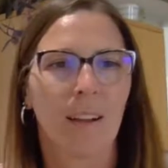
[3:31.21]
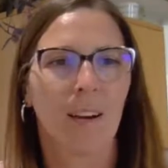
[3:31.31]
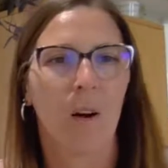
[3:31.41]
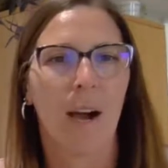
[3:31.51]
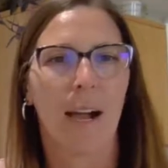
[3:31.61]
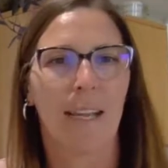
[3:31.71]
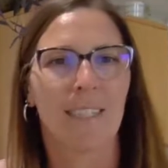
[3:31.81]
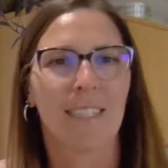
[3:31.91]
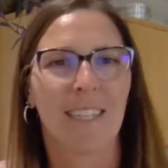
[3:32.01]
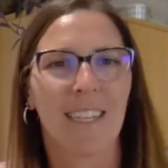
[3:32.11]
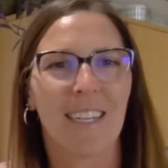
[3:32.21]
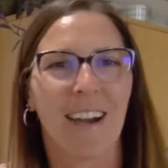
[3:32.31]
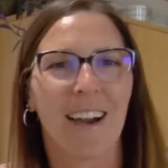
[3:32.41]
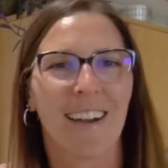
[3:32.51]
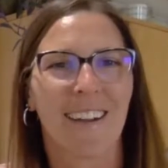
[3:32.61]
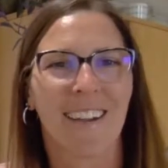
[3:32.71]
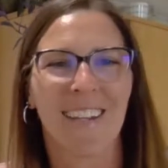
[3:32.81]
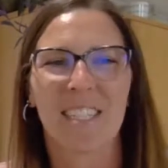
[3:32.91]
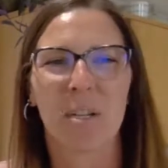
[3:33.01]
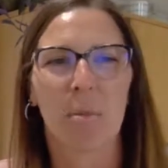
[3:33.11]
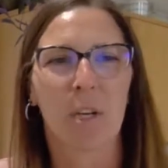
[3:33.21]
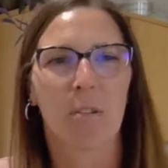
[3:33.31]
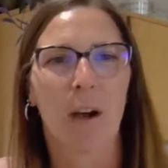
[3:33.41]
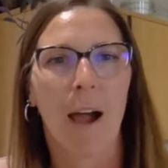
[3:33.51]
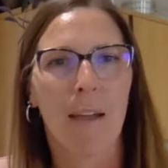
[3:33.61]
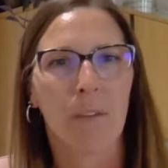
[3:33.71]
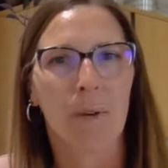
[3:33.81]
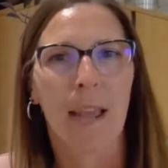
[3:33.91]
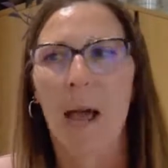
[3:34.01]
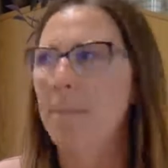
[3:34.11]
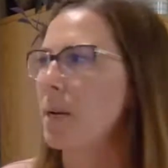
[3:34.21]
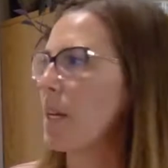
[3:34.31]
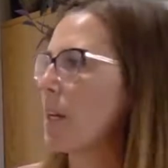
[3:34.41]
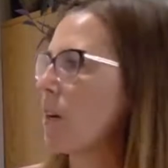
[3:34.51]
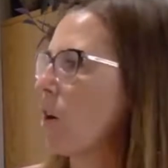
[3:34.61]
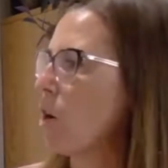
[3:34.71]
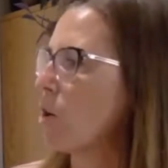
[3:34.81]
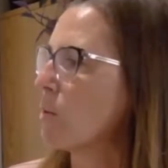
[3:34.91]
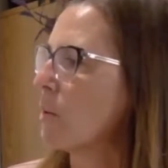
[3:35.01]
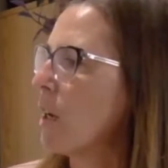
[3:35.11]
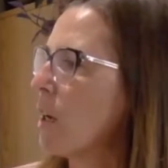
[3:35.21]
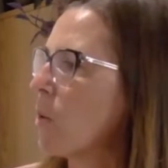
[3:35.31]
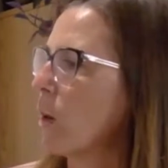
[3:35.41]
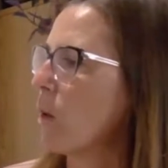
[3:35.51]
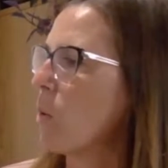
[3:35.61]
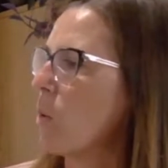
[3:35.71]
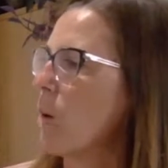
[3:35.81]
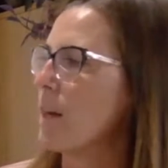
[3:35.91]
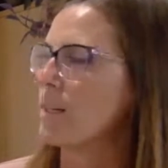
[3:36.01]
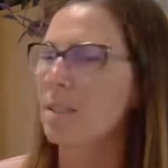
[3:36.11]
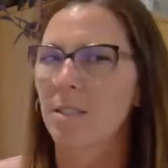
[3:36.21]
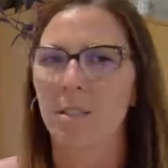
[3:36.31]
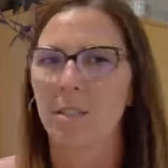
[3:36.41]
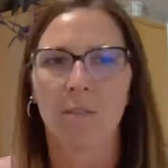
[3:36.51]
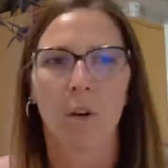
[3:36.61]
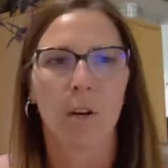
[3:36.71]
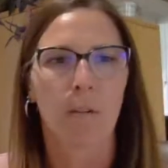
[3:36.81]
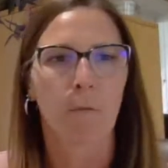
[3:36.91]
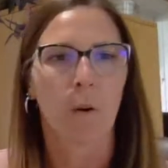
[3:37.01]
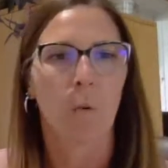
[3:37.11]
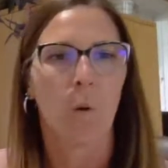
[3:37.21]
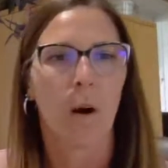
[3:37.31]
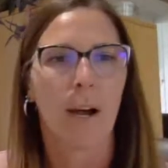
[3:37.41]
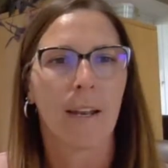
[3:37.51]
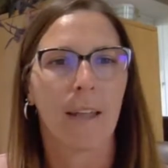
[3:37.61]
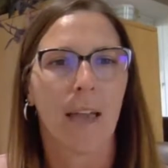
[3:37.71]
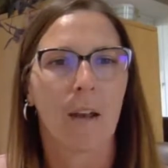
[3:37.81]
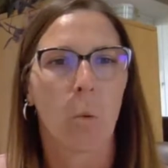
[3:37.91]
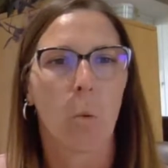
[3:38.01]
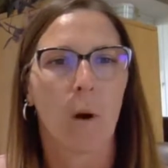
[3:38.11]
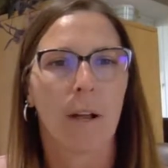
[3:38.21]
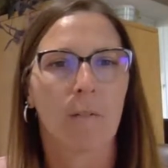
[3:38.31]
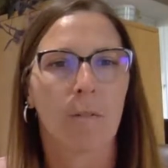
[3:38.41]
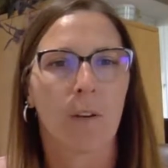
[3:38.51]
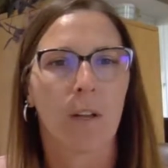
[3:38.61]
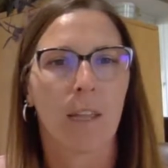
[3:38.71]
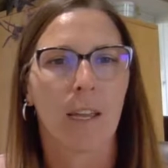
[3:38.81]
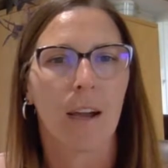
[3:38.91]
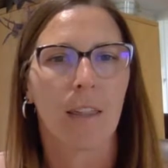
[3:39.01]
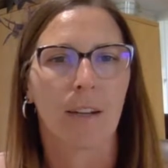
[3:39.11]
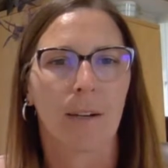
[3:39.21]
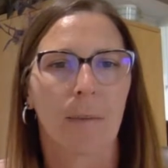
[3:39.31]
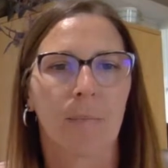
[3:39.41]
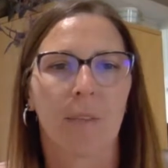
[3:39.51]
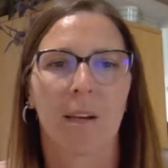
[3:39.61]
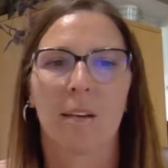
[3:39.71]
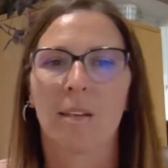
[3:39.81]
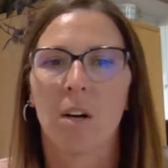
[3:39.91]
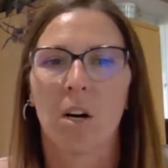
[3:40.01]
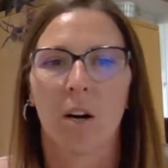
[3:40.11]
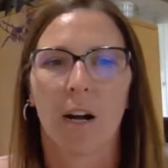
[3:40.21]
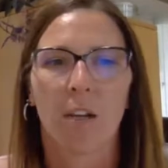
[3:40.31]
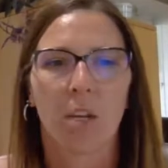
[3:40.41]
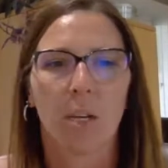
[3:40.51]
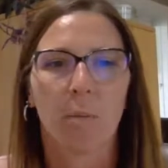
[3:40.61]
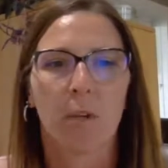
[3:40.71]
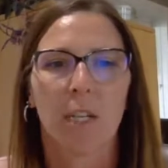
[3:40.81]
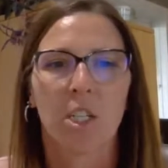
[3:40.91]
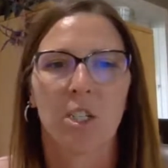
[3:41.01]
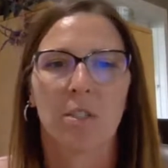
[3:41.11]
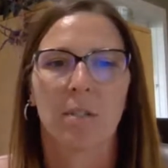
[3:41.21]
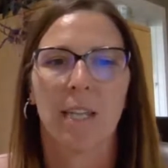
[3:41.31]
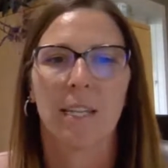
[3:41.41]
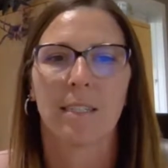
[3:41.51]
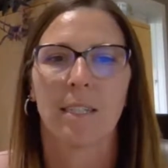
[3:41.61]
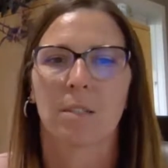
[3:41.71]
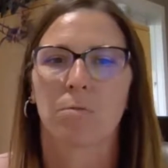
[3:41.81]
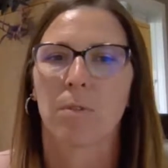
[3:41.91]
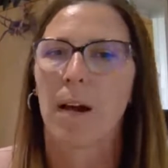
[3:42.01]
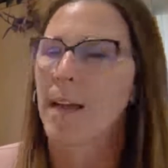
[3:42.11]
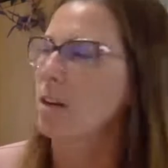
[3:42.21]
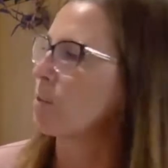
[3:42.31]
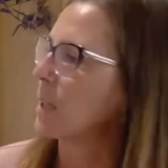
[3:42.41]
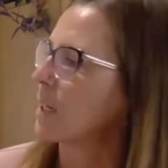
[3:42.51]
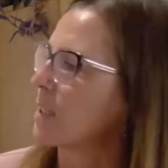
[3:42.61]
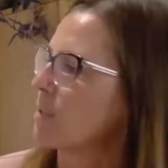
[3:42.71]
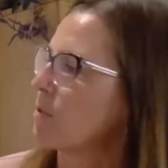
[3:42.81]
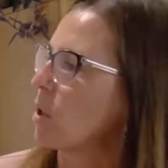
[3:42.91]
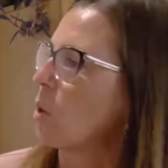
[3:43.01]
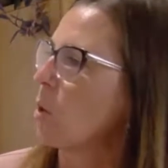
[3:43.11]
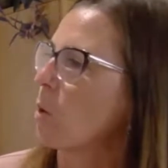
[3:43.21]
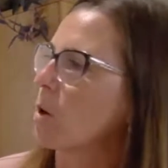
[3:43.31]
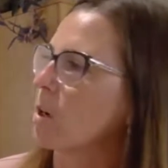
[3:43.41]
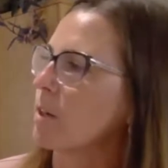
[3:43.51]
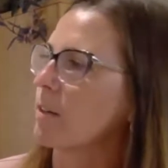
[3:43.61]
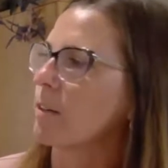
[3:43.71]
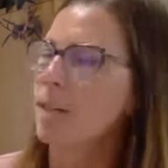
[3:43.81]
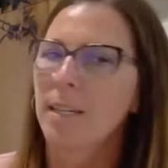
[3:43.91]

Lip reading: Oh, I see some good rivalry happening at home where one student is voting for one and one for the other. Oh, a good prediction. Odette says rhino because of the horn.